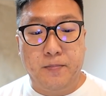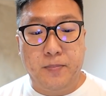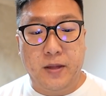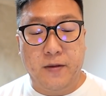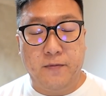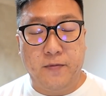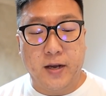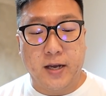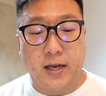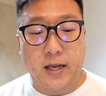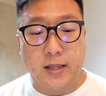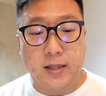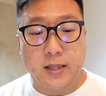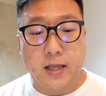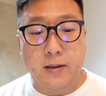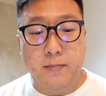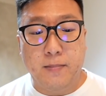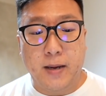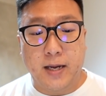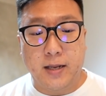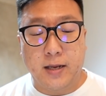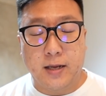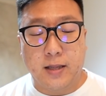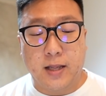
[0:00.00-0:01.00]
If I can turn
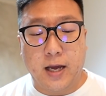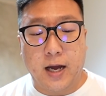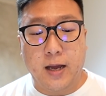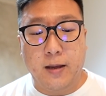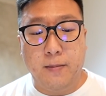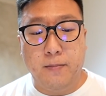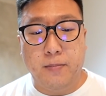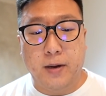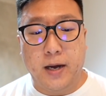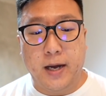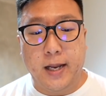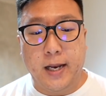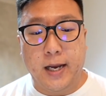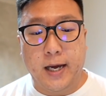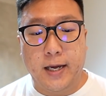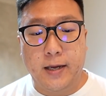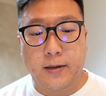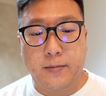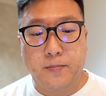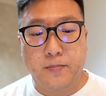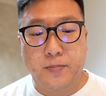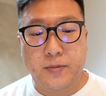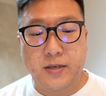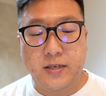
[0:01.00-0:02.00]
back the time by like
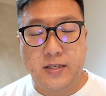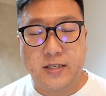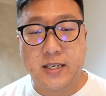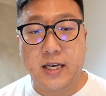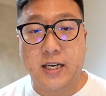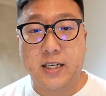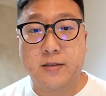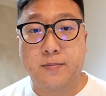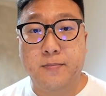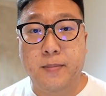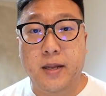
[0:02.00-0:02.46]
6